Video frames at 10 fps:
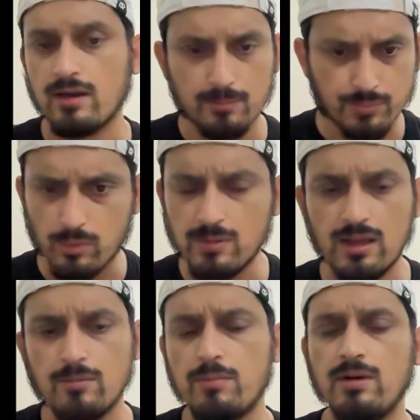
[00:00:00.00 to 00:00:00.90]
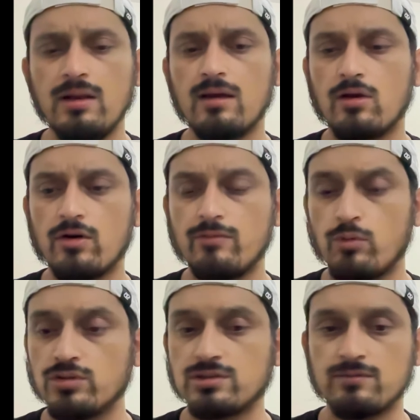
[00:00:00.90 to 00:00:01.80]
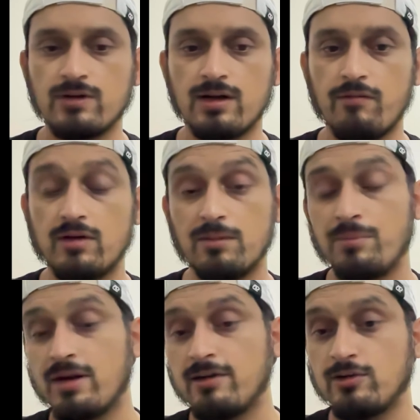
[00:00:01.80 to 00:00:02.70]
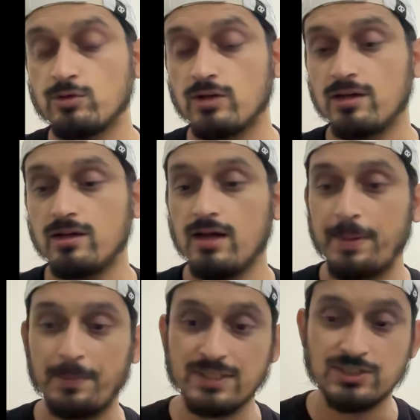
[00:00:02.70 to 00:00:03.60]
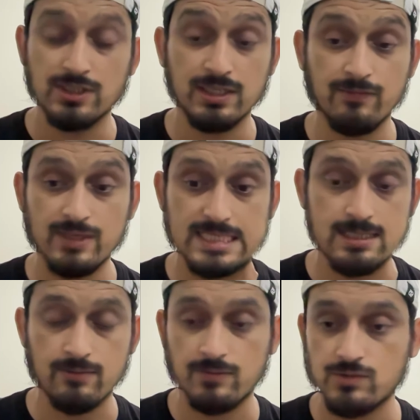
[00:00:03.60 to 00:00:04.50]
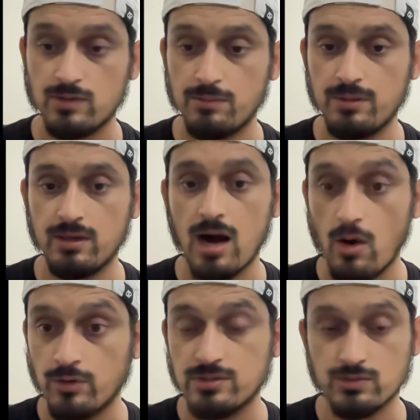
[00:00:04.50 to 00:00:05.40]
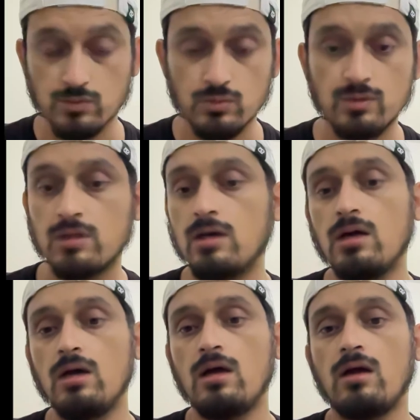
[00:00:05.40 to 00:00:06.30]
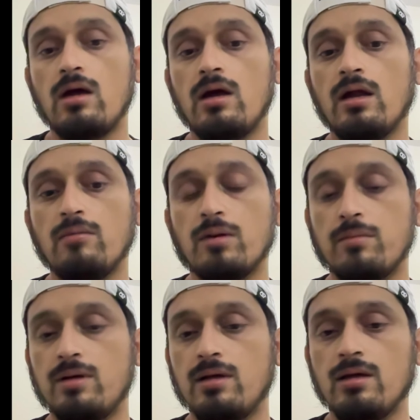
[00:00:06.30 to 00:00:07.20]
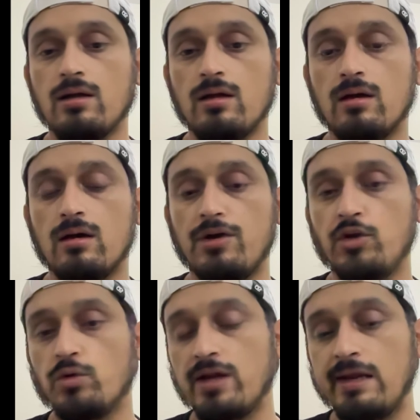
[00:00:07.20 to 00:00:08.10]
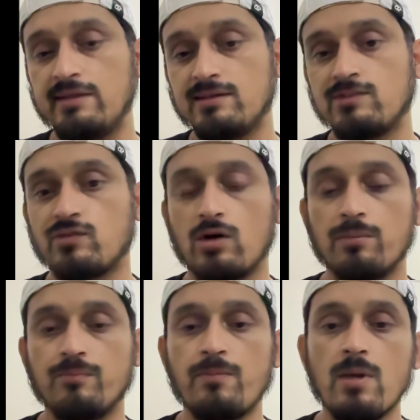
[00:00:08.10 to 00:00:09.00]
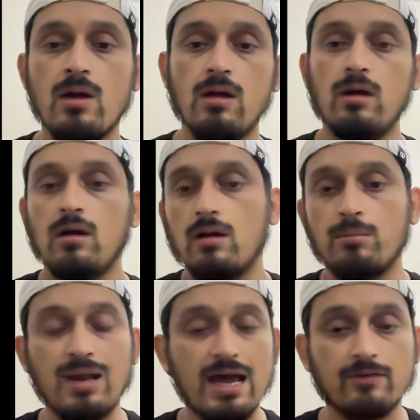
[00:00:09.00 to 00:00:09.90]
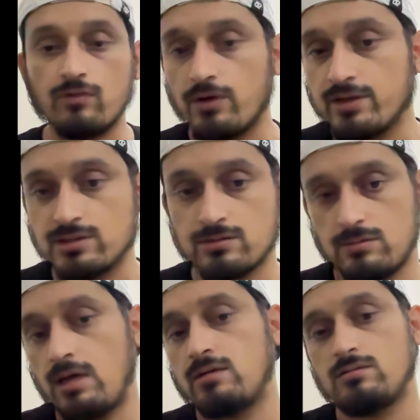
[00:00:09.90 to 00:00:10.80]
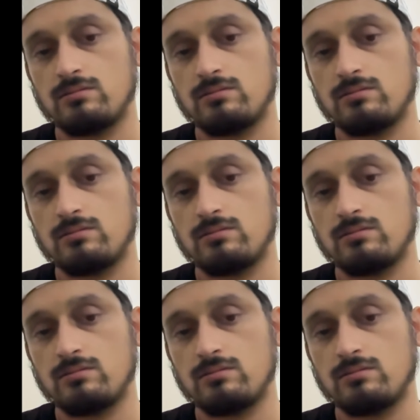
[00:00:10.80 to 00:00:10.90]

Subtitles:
probably I'll be building a lot of posts where I will compare it to the Midjourney V7, which will be out soon, and maybe new releases from Black Forest that